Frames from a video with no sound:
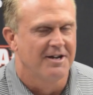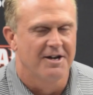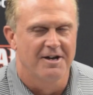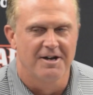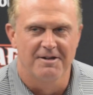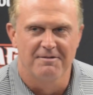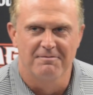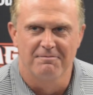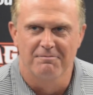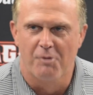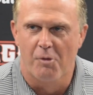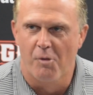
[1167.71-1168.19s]

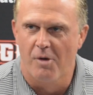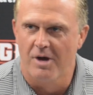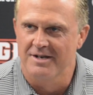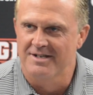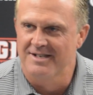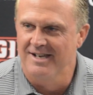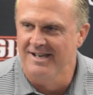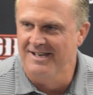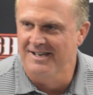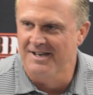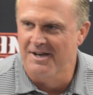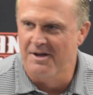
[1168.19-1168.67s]
And
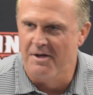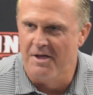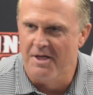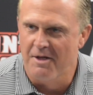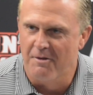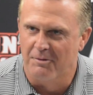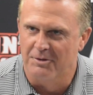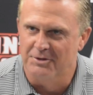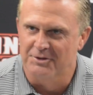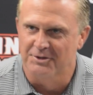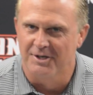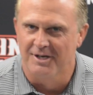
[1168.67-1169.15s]
boy, I tell you,
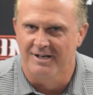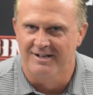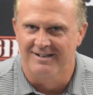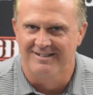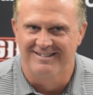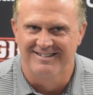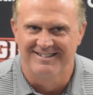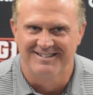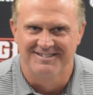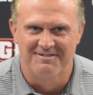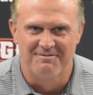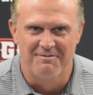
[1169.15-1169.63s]
that was
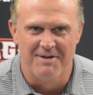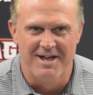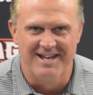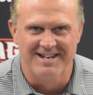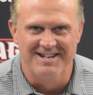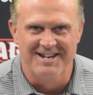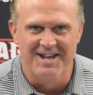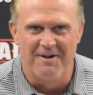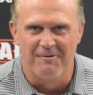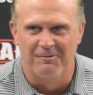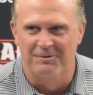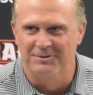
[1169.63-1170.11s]

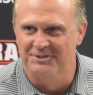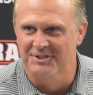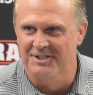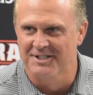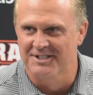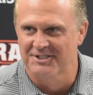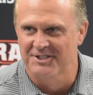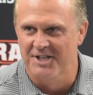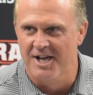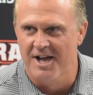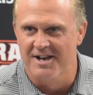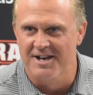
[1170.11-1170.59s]

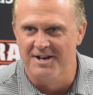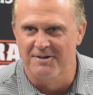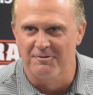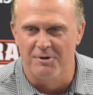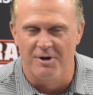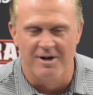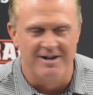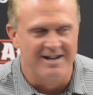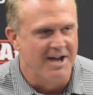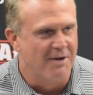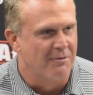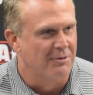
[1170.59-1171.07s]
an
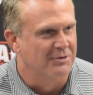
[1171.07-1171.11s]
exciting run.